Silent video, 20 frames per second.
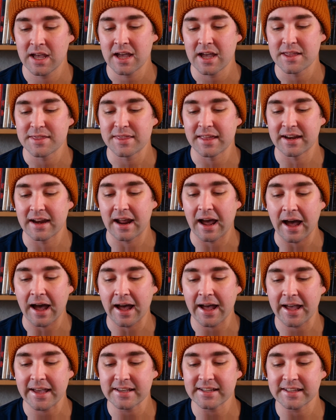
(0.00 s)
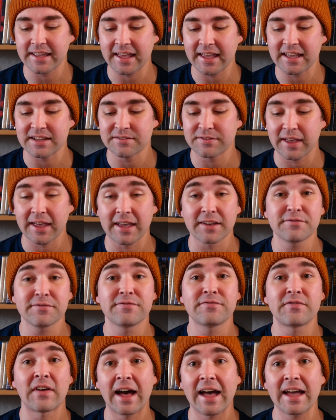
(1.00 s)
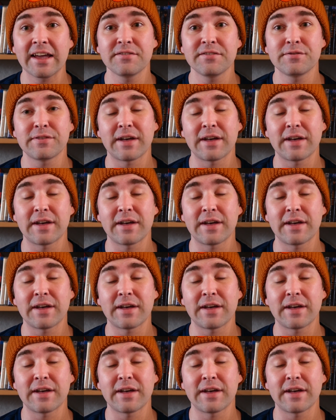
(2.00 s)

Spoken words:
that I gave a 5